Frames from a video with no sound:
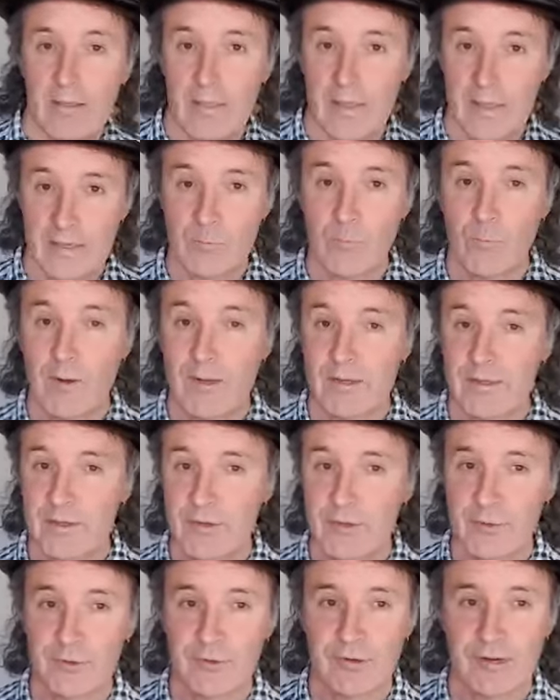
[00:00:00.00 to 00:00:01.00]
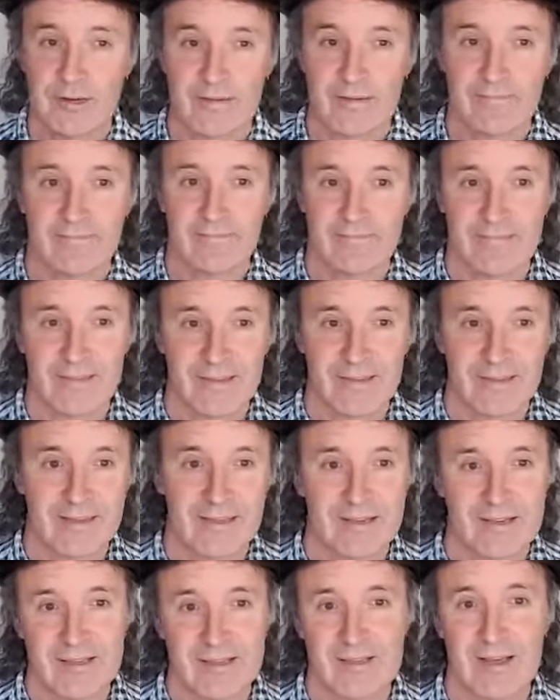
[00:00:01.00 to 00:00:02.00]
That's one story.
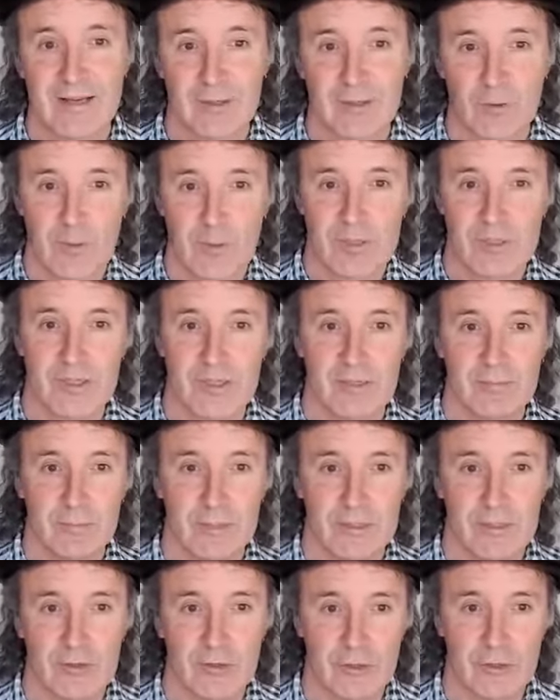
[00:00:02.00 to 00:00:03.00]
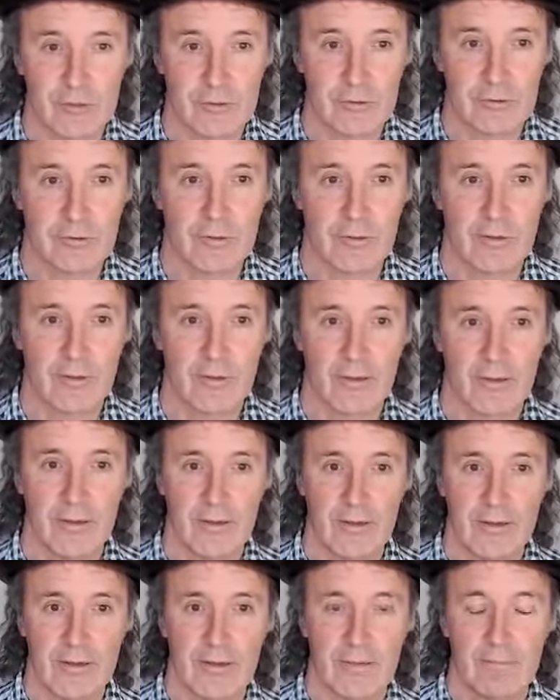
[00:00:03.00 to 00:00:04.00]
It is unquestionably true.
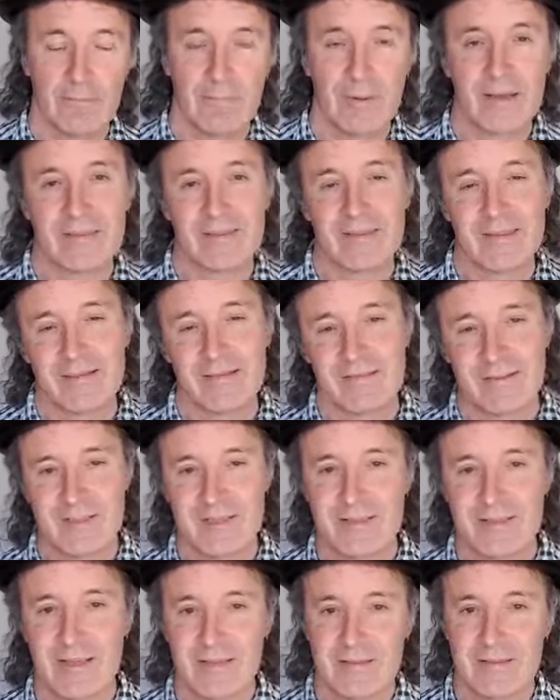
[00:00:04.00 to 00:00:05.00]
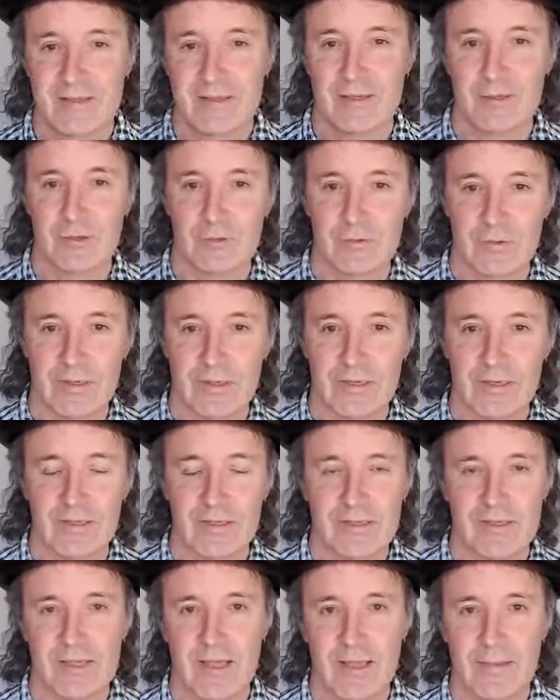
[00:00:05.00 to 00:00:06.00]
But there is another story in
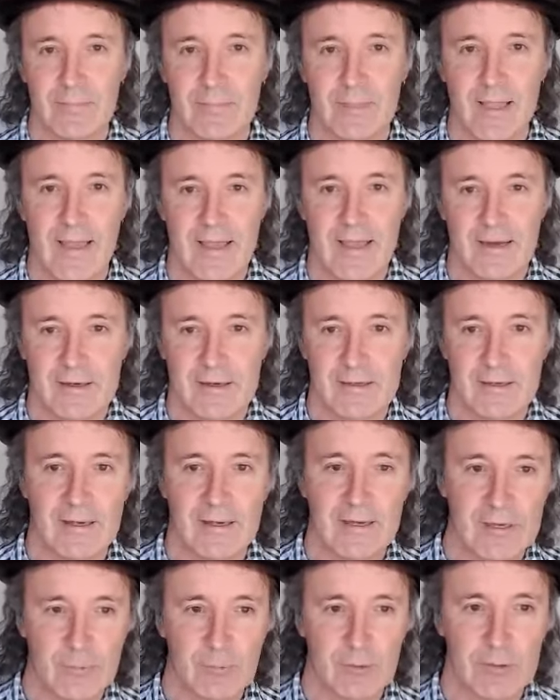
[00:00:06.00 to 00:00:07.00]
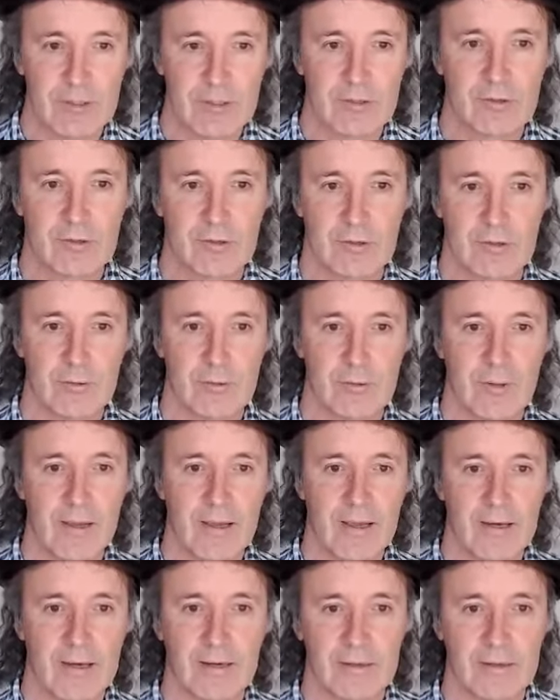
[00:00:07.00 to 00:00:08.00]
the same land, equally true,
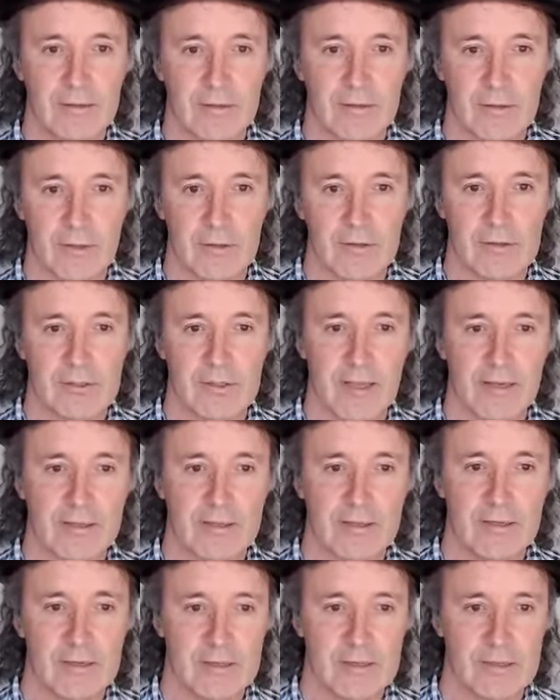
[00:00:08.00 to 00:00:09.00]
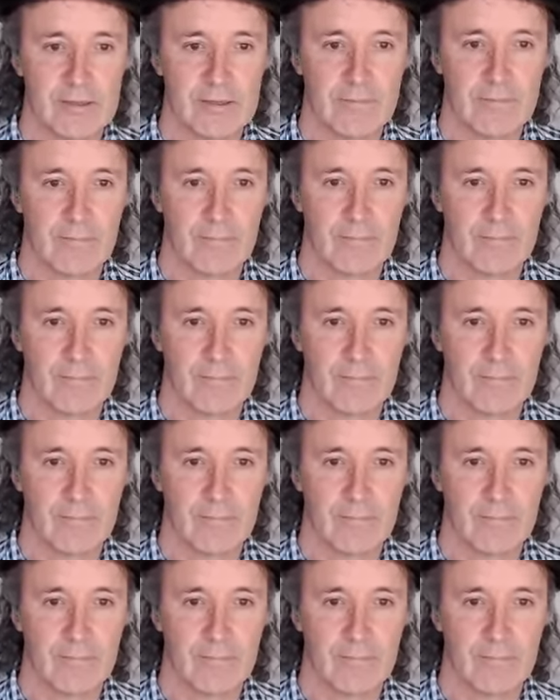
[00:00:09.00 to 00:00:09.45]
and it goes like this.